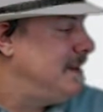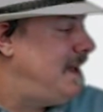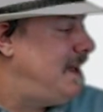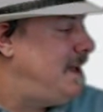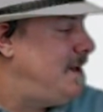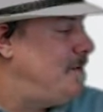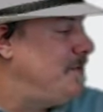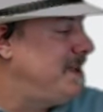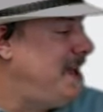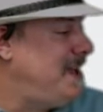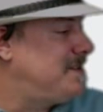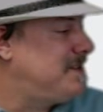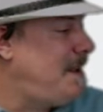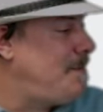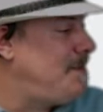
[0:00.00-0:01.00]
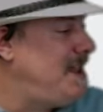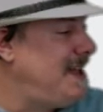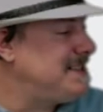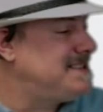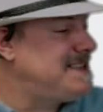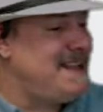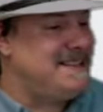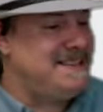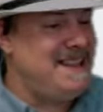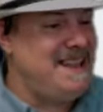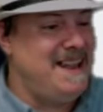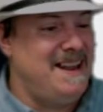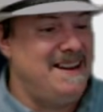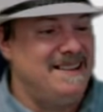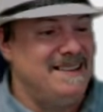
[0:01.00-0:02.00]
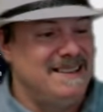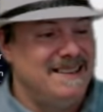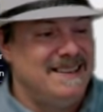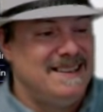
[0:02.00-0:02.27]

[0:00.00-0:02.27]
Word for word: Uh, we got Double X out there.